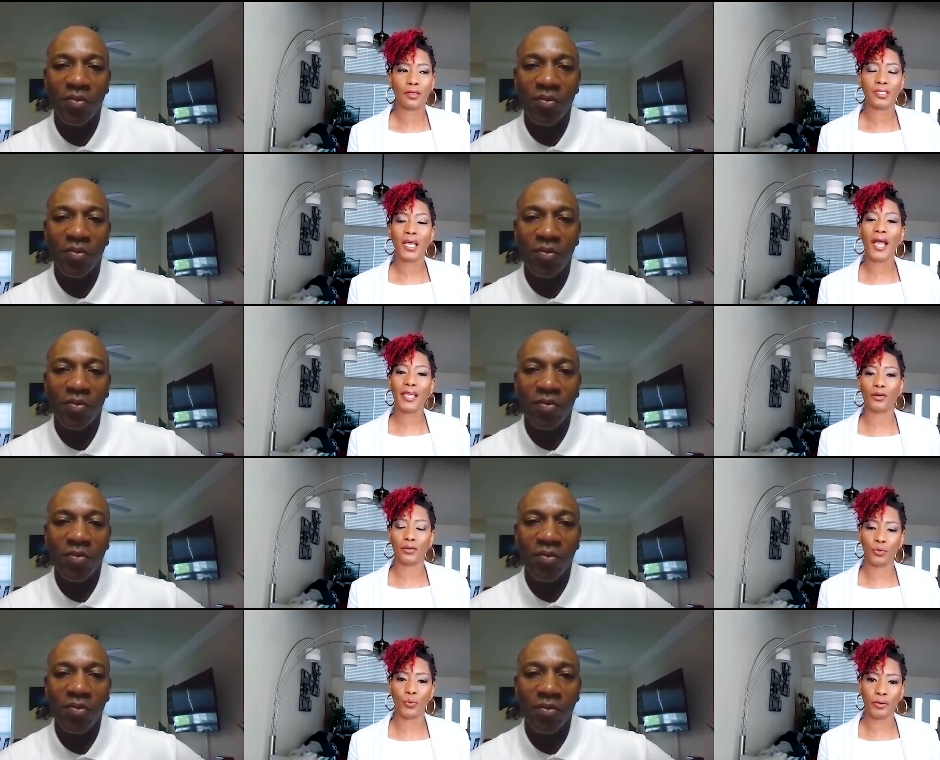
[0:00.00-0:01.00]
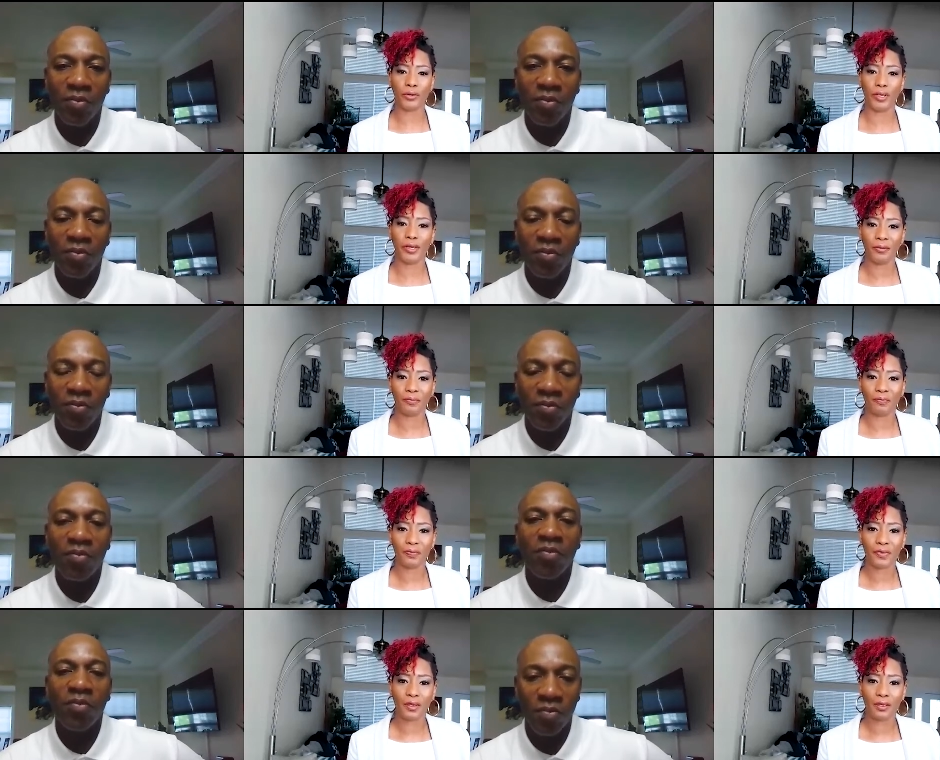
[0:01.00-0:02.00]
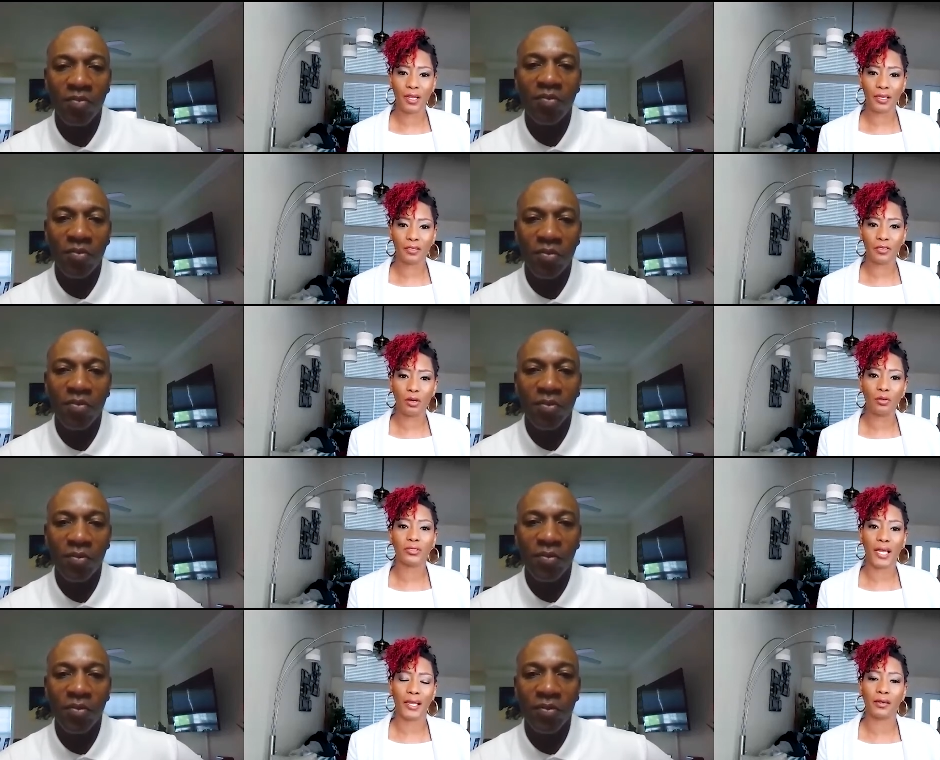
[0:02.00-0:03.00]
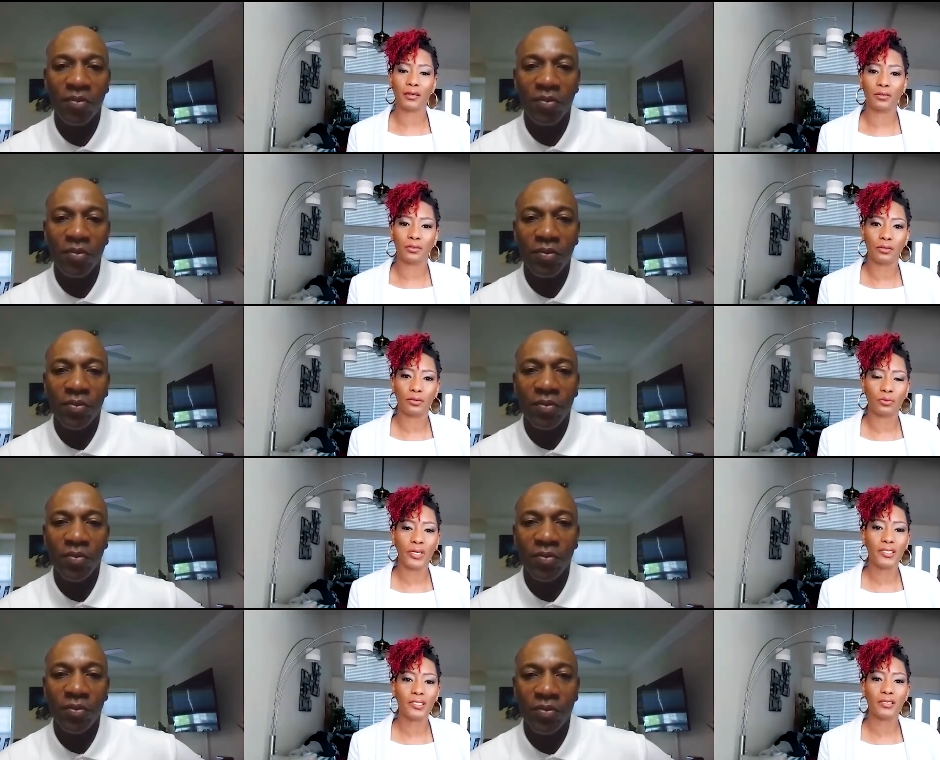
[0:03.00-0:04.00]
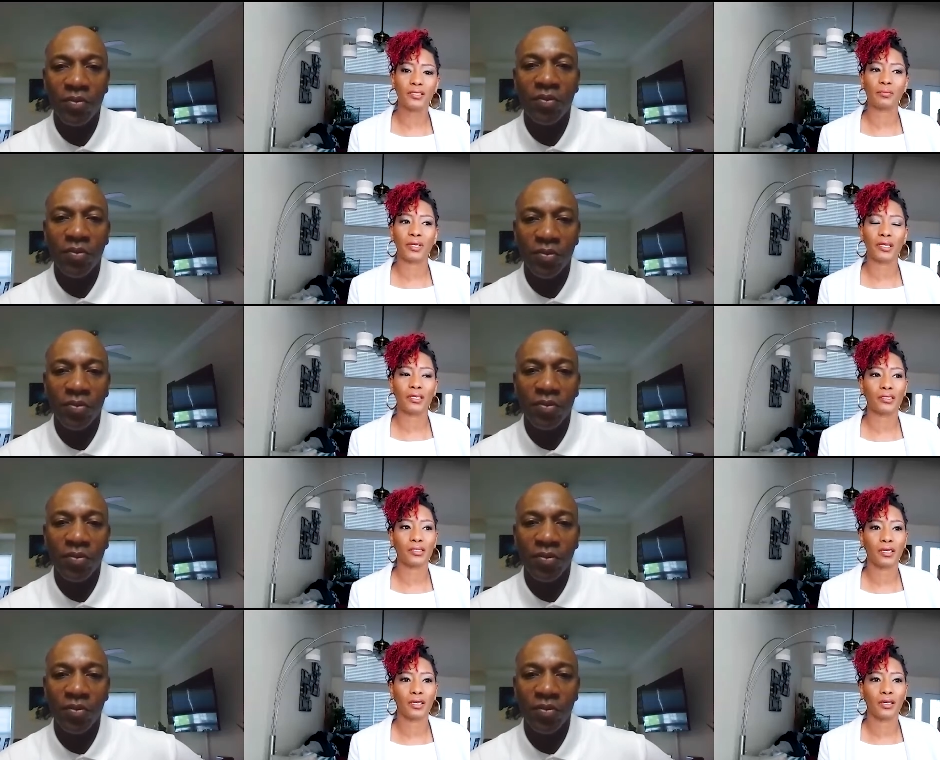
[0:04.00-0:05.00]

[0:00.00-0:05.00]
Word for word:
Speaker 1: tired weary like soul tired racism is